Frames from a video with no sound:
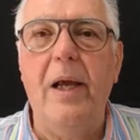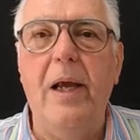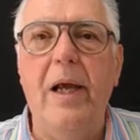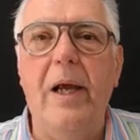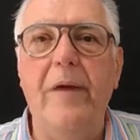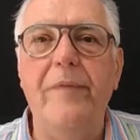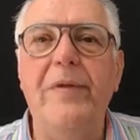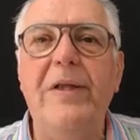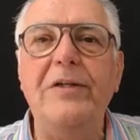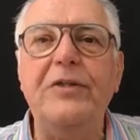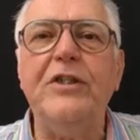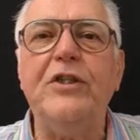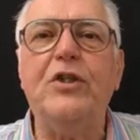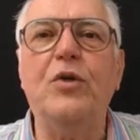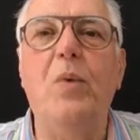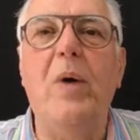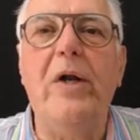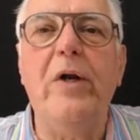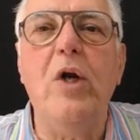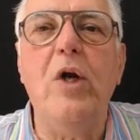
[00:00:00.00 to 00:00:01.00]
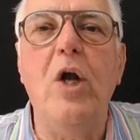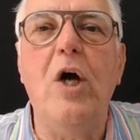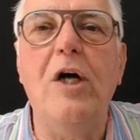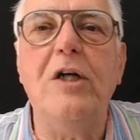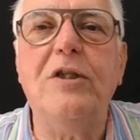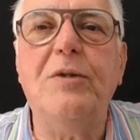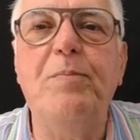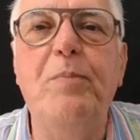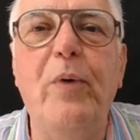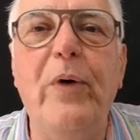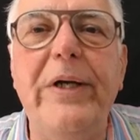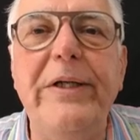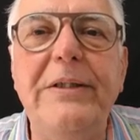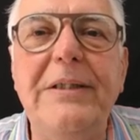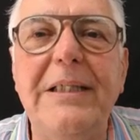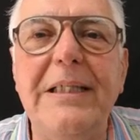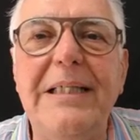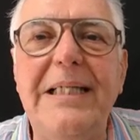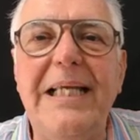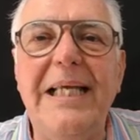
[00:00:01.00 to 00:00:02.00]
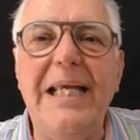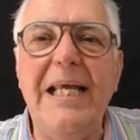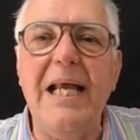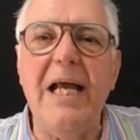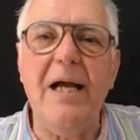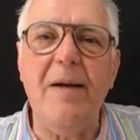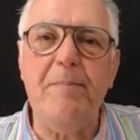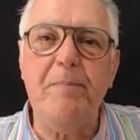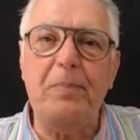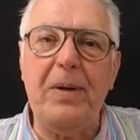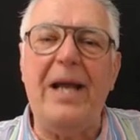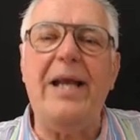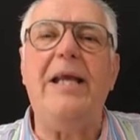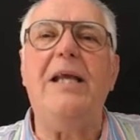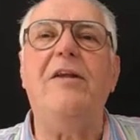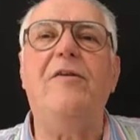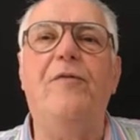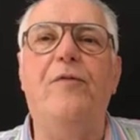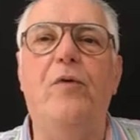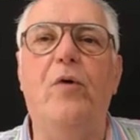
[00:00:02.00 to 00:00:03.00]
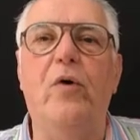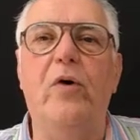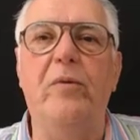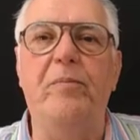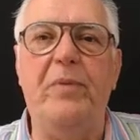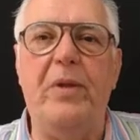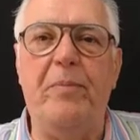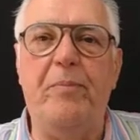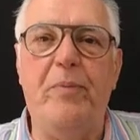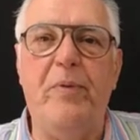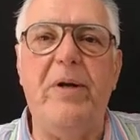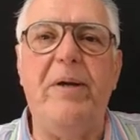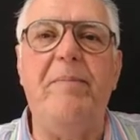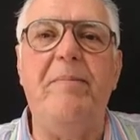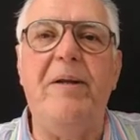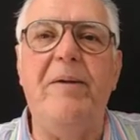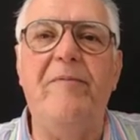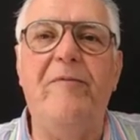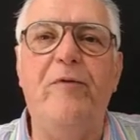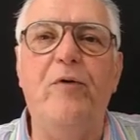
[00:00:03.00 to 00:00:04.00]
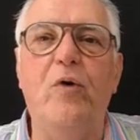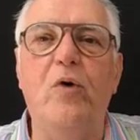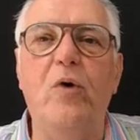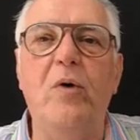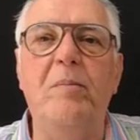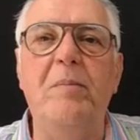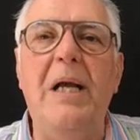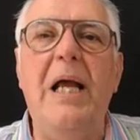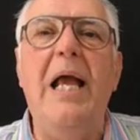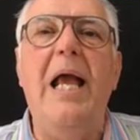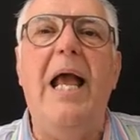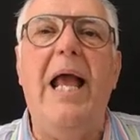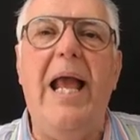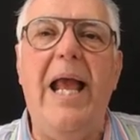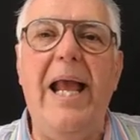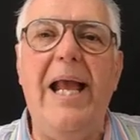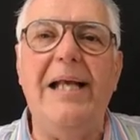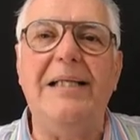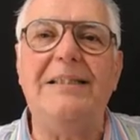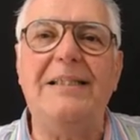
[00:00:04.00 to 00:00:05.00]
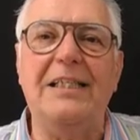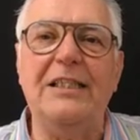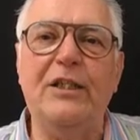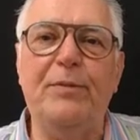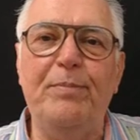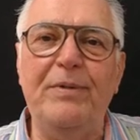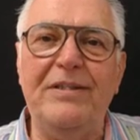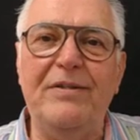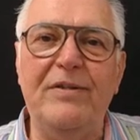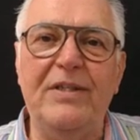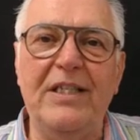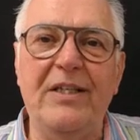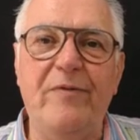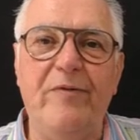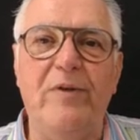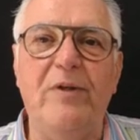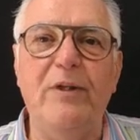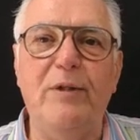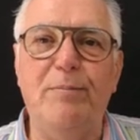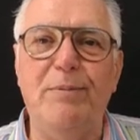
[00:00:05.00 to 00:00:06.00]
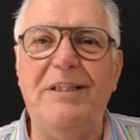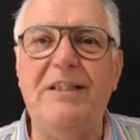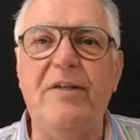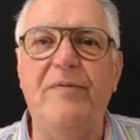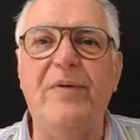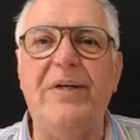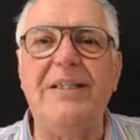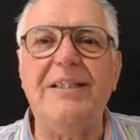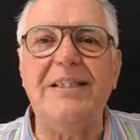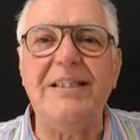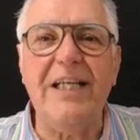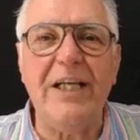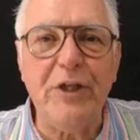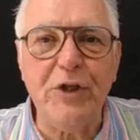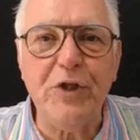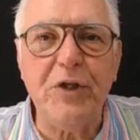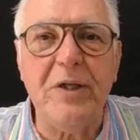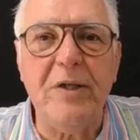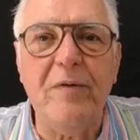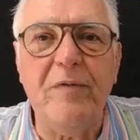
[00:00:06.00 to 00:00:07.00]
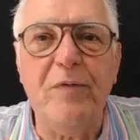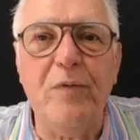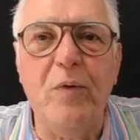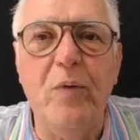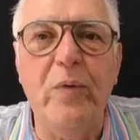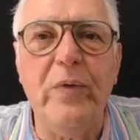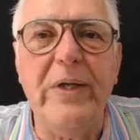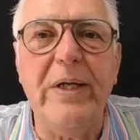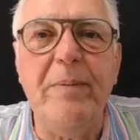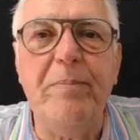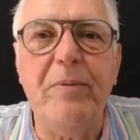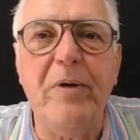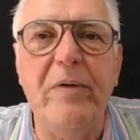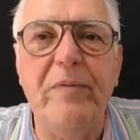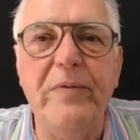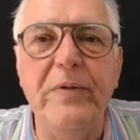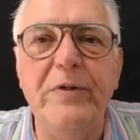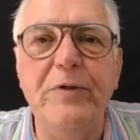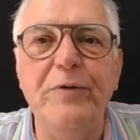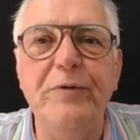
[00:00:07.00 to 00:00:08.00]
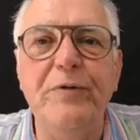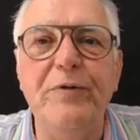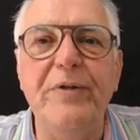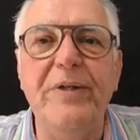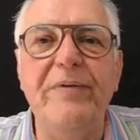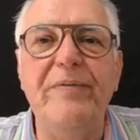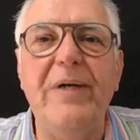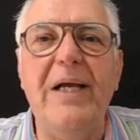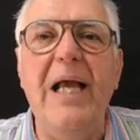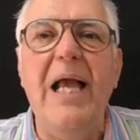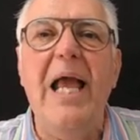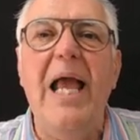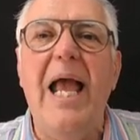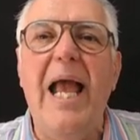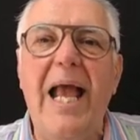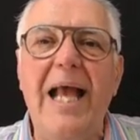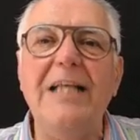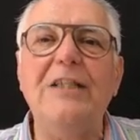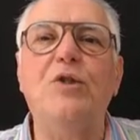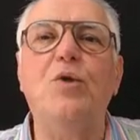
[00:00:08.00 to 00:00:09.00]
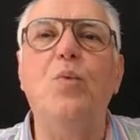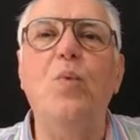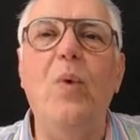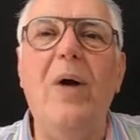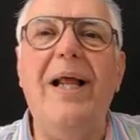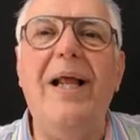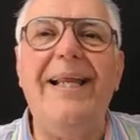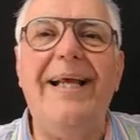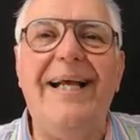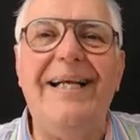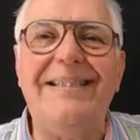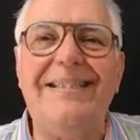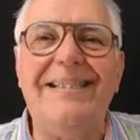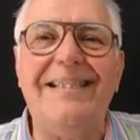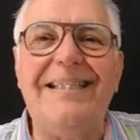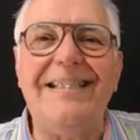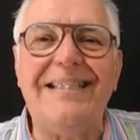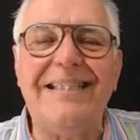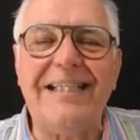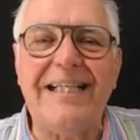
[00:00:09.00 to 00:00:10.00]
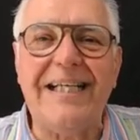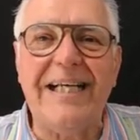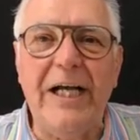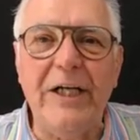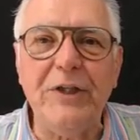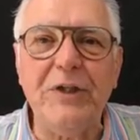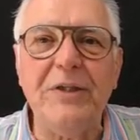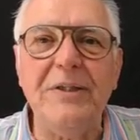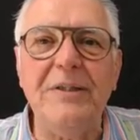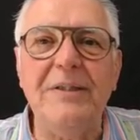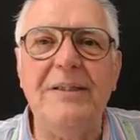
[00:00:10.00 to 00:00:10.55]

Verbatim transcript: And then just one last point, the uh, paid forum, the premium forum, has a specific, a specific section for the Profit Retriever, as well as a discussion